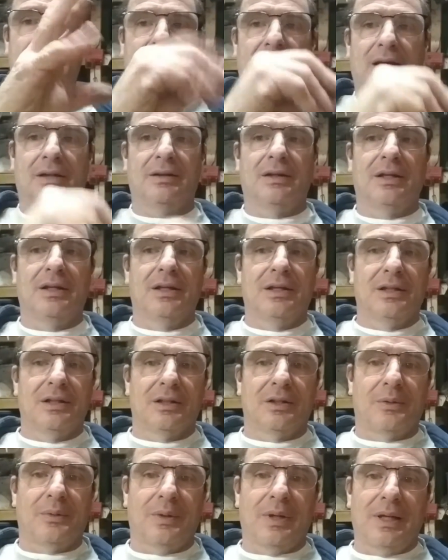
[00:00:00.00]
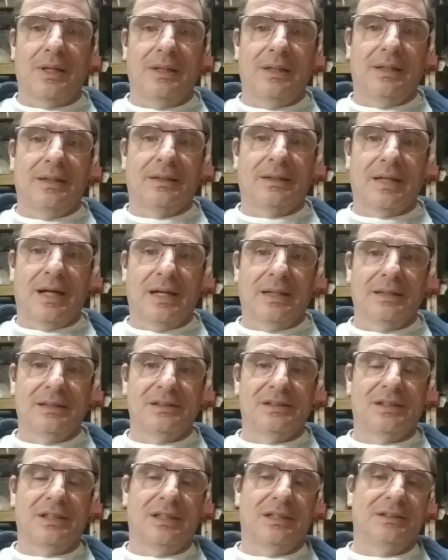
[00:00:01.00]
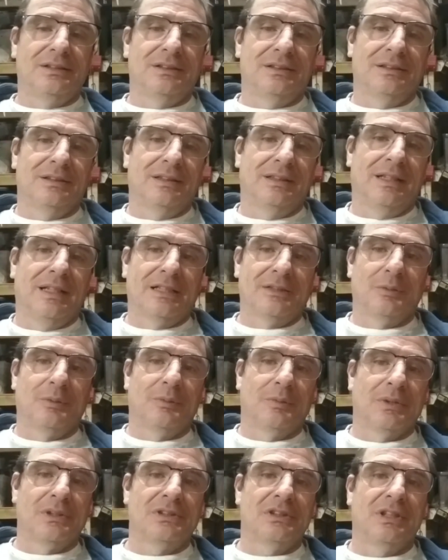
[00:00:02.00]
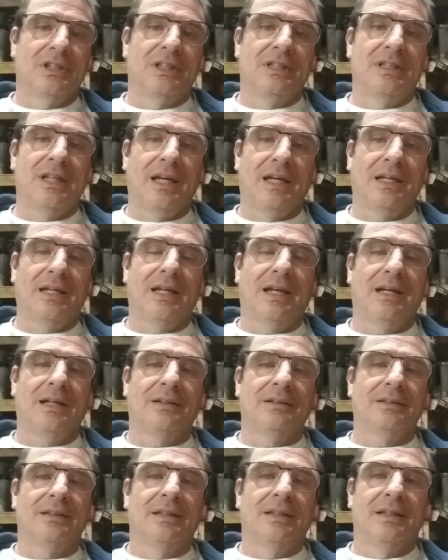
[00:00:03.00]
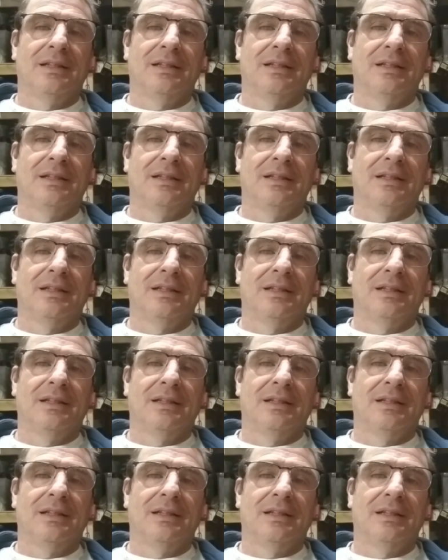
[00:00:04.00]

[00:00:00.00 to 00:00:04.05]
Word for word: down created condensation, and that's what rusted the tank out.